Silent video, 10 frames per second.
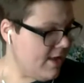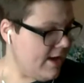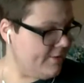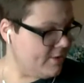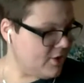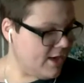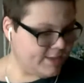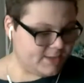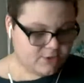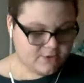and they're trying
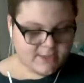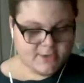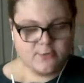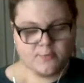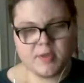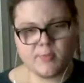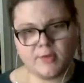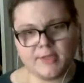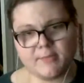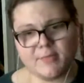to trick new people
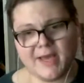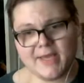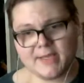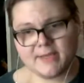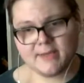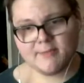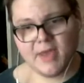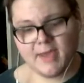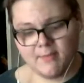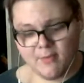into buying it and
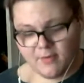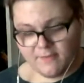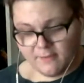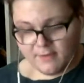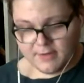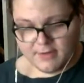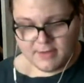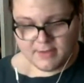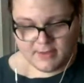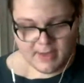paying more for it.
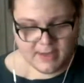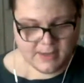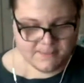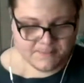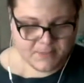So